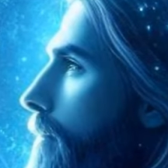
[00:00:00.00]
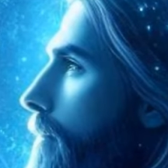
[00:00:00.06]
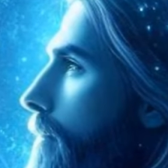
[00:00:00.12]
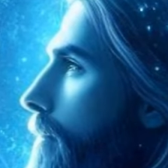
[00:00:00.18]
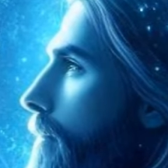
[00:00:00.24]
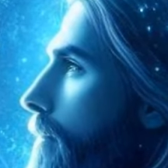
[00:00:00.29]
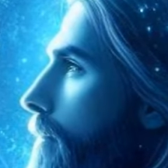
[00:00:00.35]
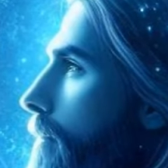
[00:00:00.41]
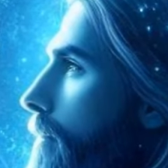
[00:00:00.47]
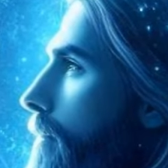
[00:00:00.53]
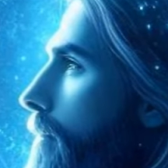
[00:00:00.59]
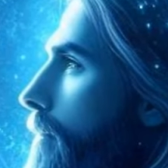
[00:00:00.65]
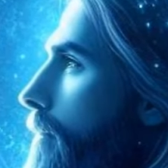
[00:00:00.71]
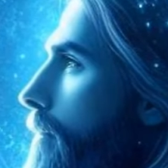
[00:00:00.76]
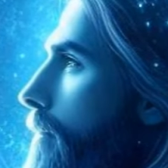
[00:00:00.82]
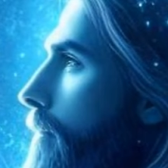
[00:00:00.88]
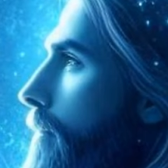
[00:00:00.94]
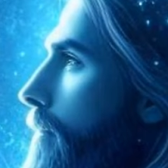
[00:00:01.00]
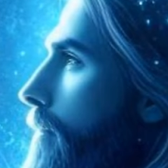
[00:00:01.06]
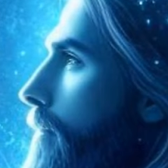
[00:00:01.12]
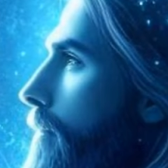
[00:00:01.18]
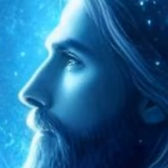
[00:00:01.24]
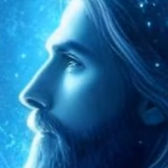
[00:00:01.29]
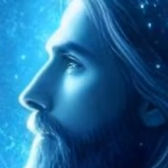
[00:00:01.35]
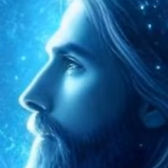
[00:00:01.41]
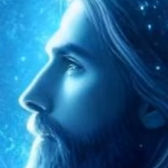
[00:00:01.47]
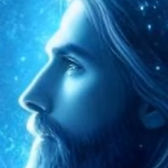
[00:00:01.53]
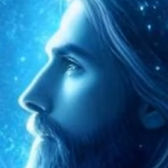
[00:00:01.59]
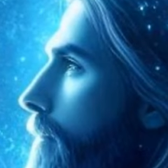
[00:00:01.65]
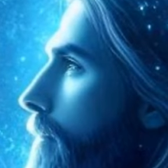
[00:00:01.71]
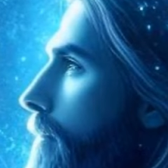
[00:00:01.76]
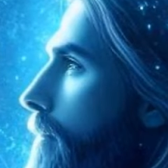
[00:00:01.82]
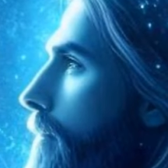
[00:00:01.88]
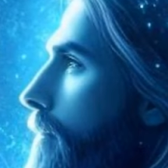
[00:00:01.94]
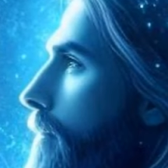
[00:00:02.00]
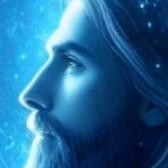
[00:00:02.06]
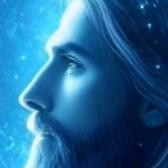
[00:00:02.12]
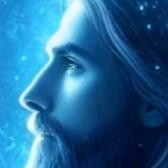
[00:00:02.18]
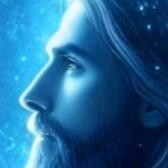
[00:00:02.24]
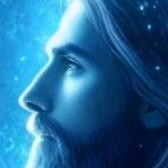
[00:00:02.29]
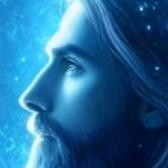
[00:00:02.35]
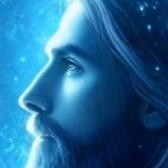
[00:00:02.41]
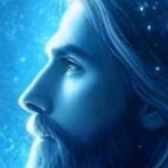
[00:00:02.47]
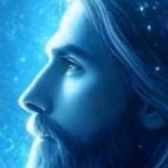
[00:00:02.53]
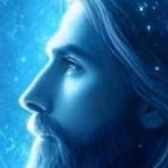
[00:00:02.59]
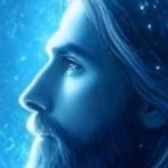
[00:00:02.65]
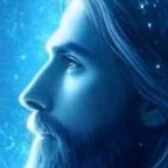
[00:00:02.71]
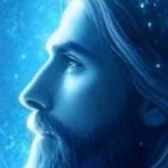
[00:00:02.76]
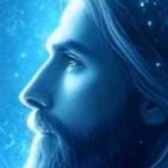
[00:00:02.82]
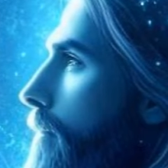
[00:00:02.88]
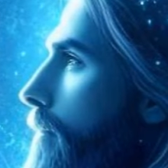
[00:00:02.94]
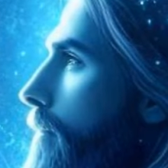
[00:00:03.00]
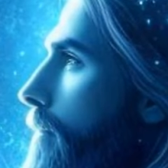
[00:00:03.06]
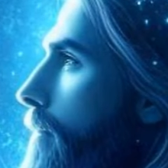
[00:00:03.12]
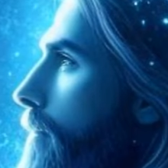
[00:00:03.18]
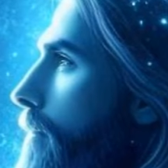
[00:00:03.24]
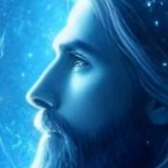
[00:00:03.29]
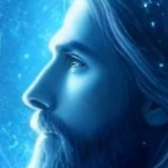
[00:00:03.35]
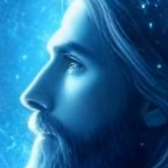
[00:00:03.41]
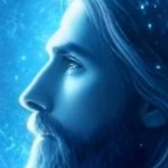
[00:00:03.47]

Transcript: [no speech]